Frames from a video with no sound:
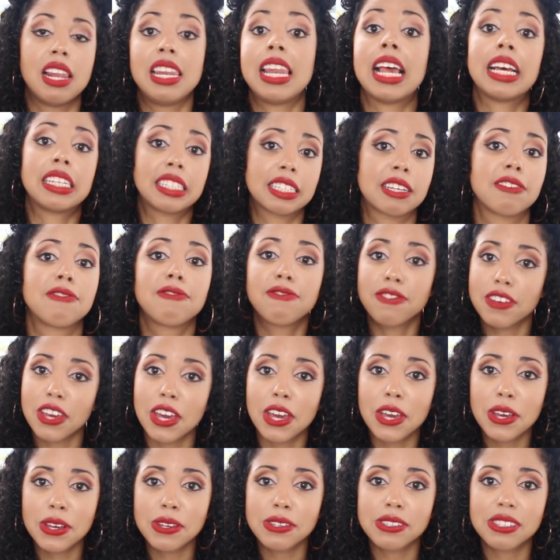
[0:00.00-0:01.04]
less
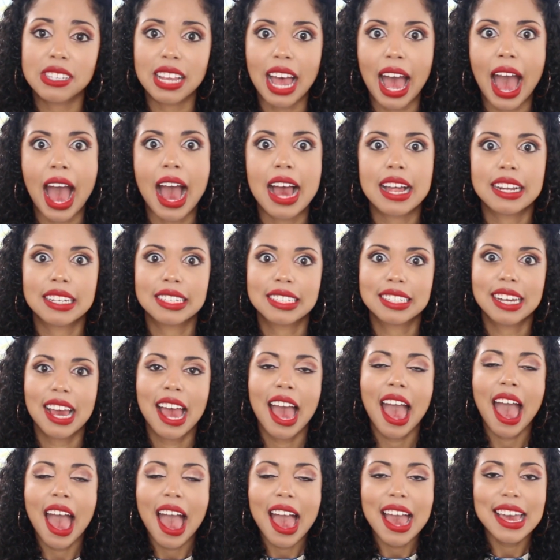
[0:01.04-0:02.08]
confused. And
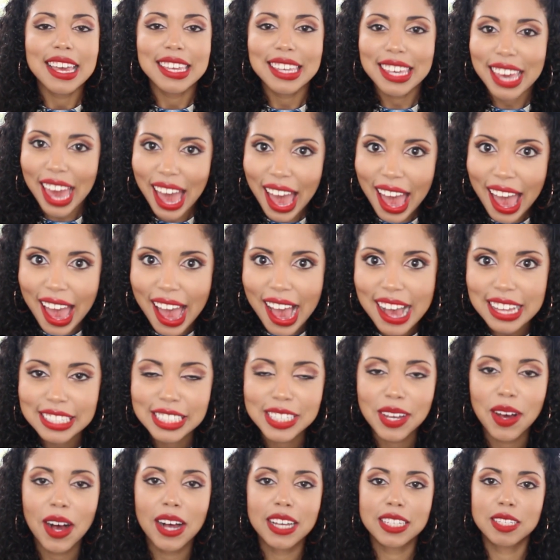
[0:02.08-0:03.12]
yeah,
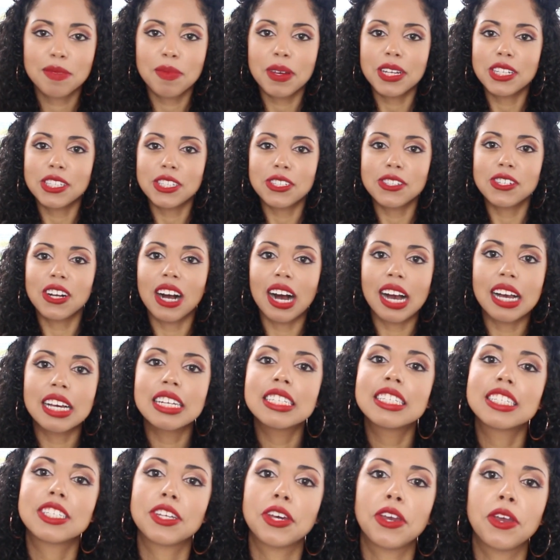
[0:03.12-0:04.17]
so I'll speak to you
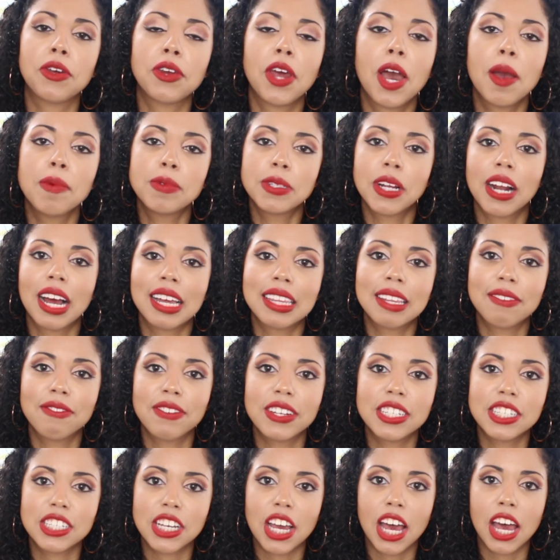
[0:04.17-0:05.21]
guys soon. Hope you liked the
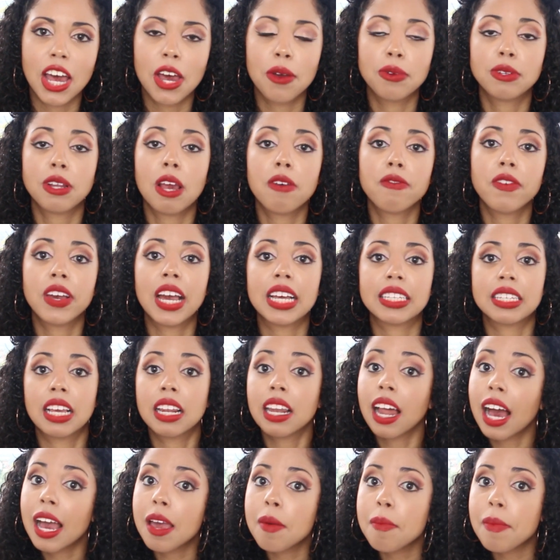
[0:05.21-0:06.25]
video. Don't forget to
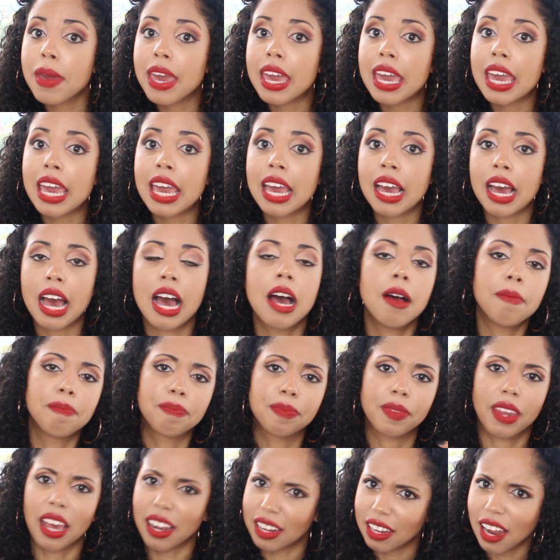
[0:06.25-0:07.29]
like
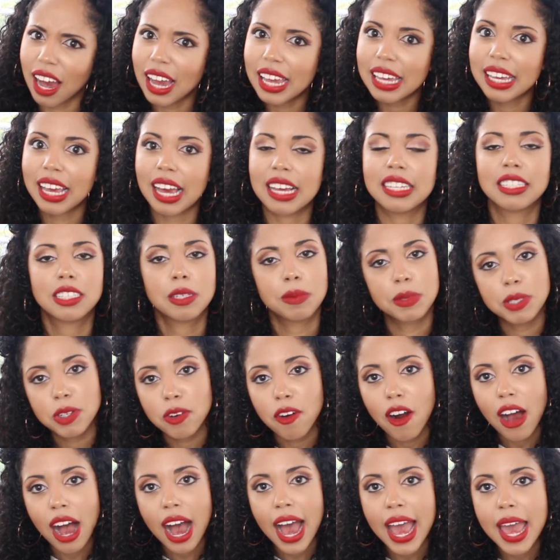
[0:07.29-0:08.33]
and
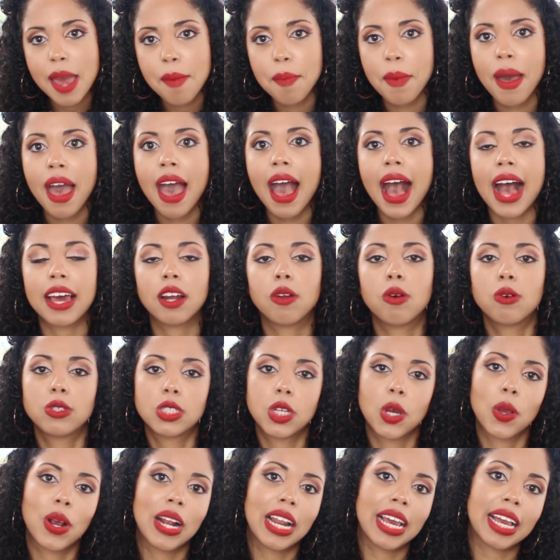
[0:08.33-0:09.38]
subscribe, and
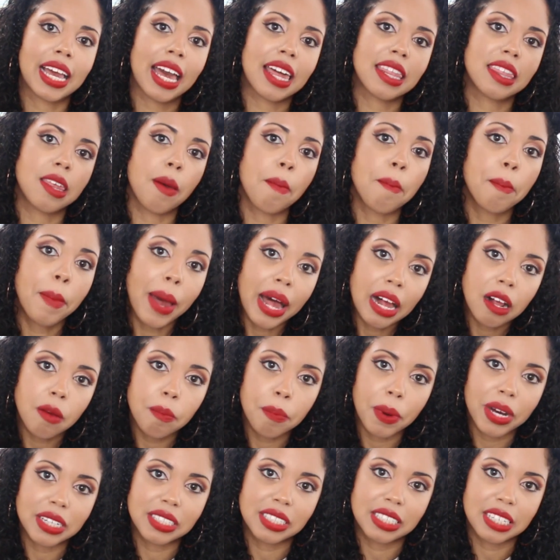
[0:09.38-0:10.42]
also click the
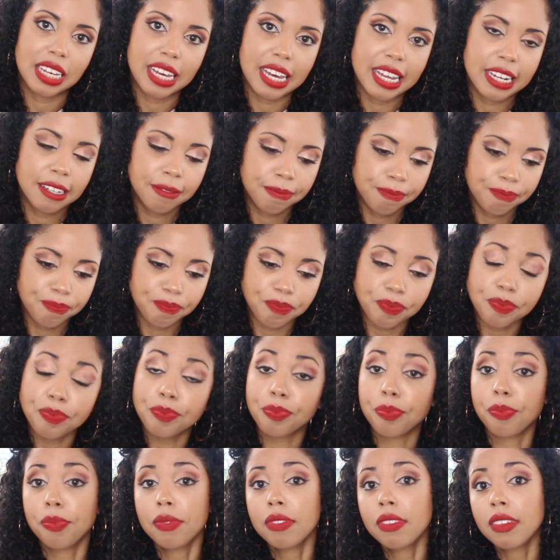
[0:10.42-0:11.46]
bell button
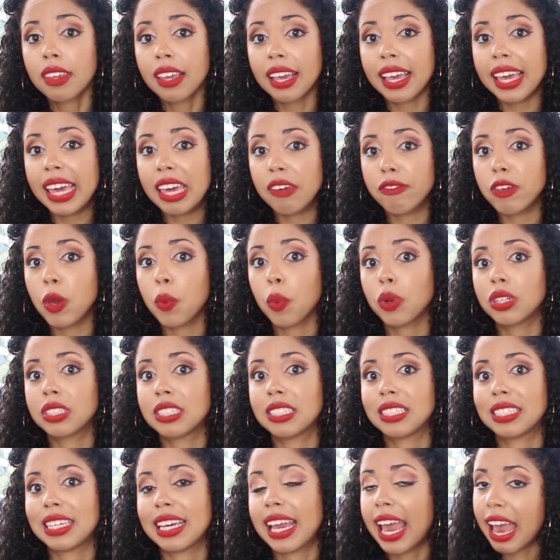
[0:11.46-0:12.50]
if you want
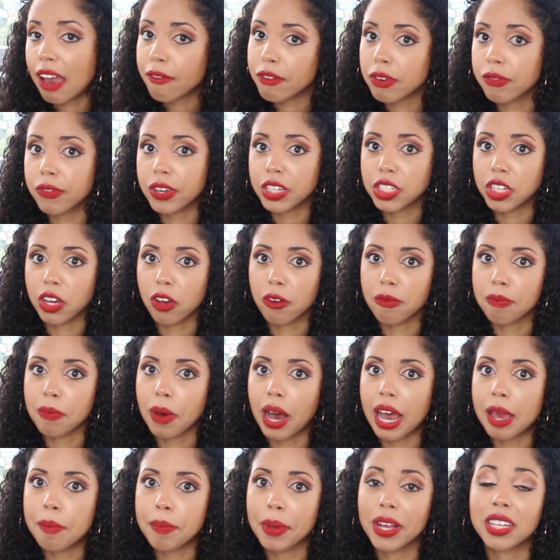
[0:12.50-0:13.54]
to see every video of
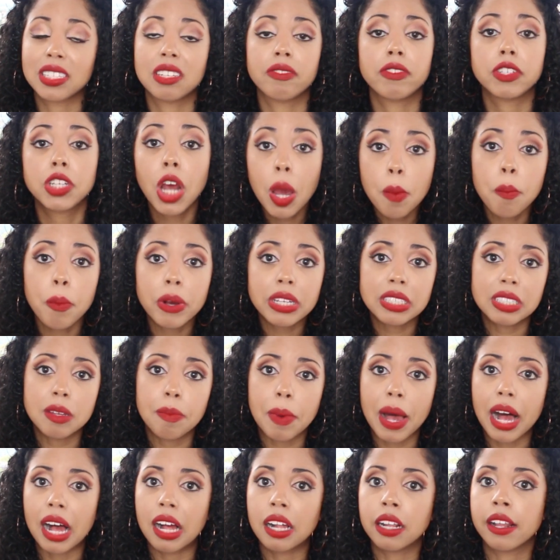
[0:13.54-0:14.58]
mine, because if you don't press the
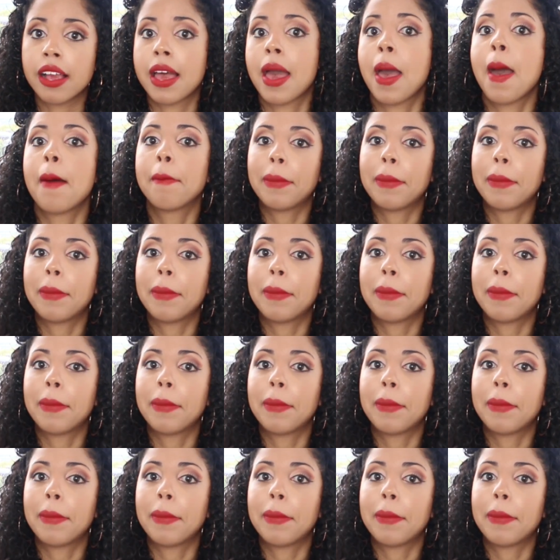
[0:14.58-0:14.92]
bell,